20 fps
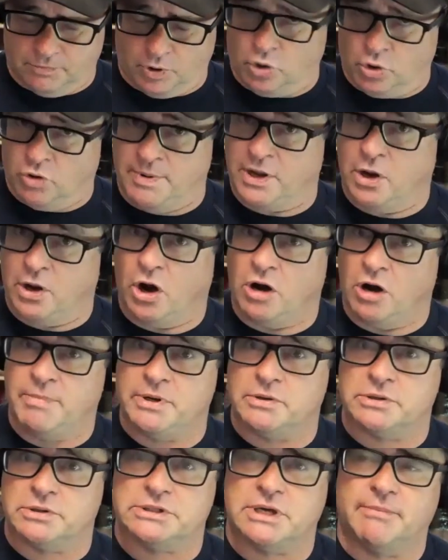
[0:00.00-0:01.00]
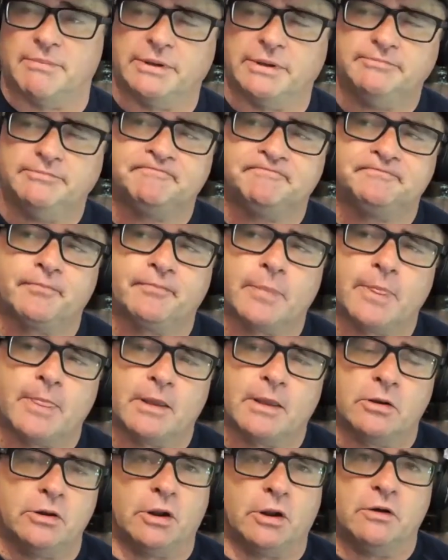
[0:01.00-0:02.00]
Could be a hobby or something.
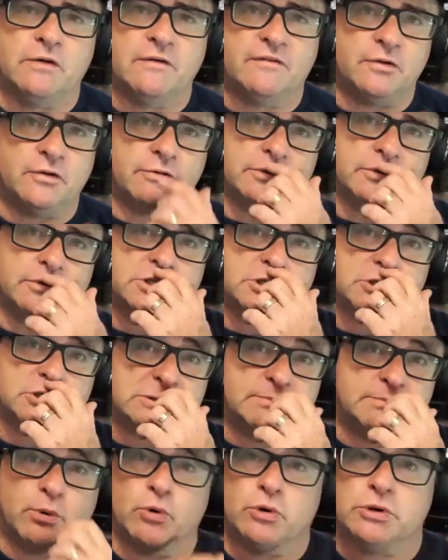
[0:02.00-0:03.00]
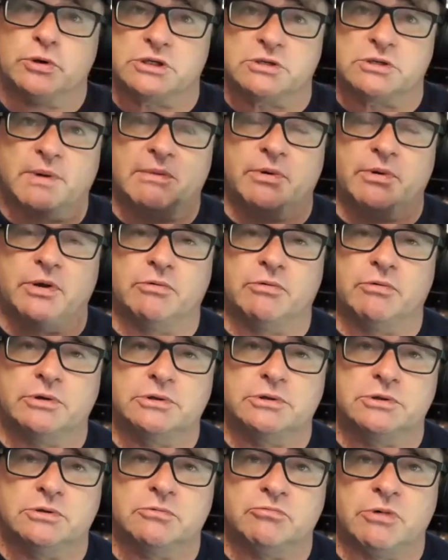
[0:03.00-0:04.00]
You know, if you're into sports, maybe you're
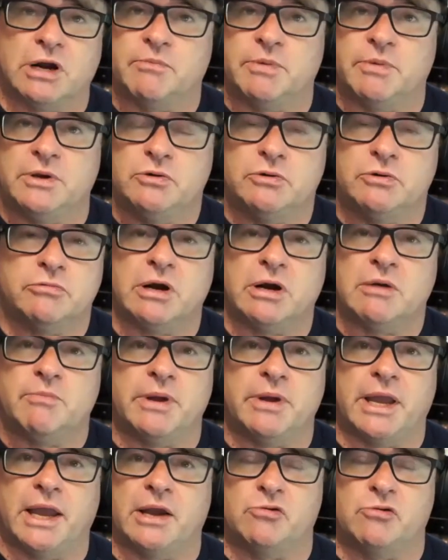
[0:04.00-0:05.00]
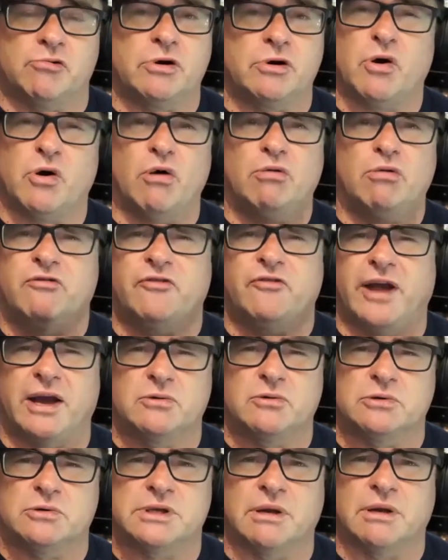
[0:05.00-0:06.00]
into rugby, do a rugby act or a golf
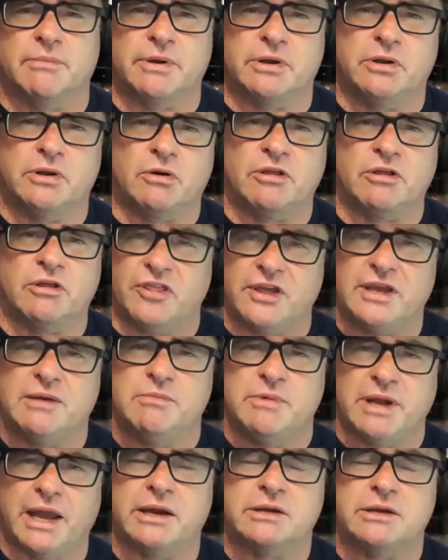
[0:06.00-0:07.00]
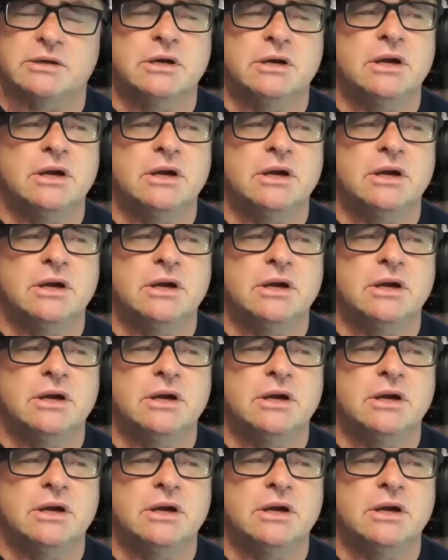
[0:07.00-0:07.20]
act or something, you know, a themed act.